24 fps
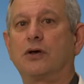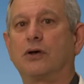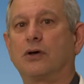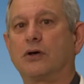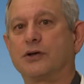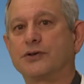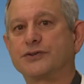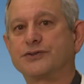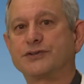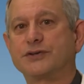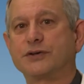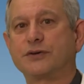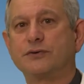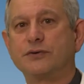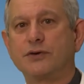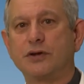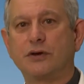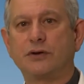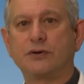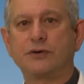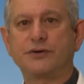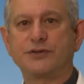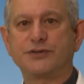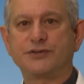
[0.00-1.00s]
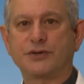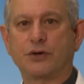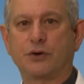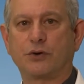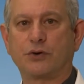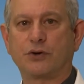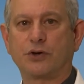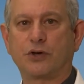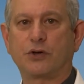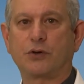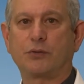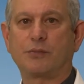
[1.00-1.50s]
also known as
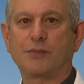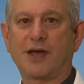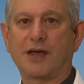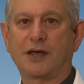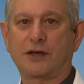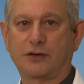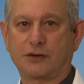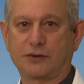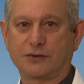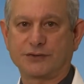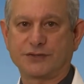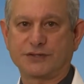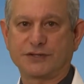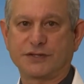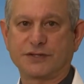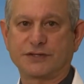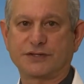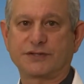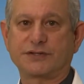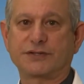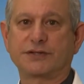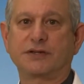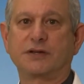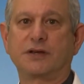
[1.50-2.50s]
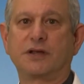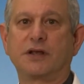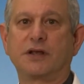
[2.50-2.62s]
onychomycosis.